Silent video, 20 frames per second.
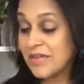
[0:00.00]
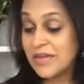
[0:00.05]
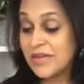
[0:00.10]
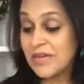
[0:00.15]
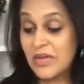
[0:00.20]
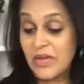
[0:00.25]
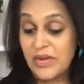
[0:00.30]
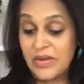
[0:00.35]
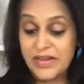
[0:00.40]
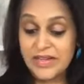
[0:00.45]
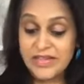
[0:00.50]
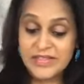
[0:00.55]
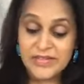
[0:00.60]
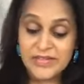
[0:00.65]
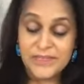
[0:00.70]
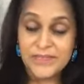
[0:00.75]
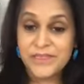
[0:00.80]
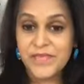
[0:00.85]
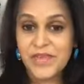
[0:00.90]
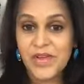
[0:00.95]
Goodness.
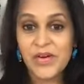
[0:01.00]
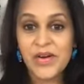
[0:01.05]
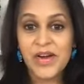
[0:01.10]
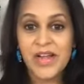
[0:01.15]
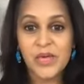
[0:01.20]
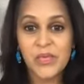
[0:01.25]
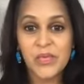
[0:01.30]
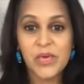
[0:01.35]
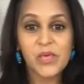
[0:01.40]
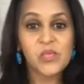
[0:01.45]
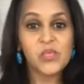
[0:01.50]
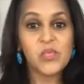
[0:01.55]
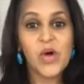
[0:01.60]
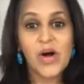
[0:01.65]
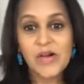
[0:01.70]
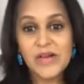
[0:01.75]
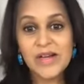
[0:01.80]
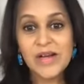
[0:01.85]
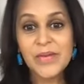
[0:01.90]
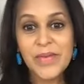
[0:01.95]
All right, well,
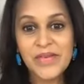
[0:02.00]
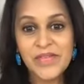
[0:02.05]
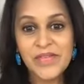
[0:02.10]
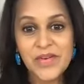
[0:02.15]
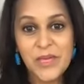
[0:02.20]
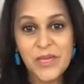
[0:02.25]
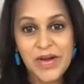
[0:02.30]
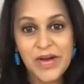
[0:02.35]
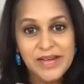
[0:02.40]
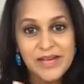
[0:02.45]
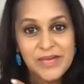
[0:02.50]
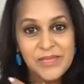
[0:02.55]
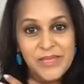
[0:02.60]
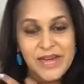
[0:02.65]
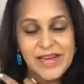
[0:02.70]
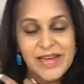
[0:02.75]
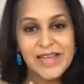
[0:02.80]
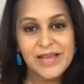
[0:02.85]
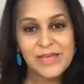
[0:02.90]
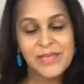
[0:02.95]
welcome everyone. My
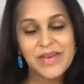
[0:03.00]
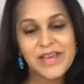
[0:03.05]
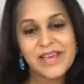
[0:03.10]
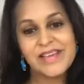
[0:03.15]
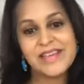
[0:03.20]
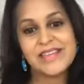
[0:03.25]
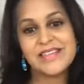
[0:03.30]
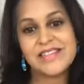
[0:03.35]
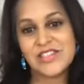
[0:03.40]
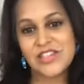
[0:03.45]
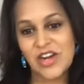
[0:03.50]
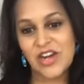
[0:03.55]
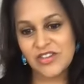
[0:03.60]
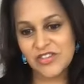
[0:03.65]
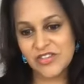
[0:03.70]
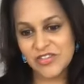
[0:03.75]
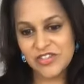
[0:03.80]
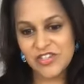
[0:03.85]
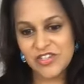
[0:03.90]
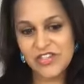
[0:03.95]
name is
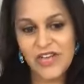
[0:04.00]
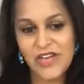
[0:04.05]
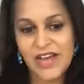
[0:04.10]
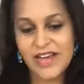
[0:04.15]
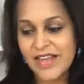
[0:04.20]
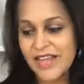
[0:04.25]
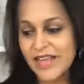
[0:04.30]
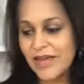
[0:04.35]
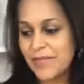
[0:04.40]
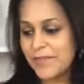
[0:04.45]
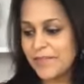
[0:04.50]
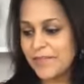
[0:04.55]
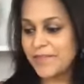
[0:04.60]
Dr. Shivani.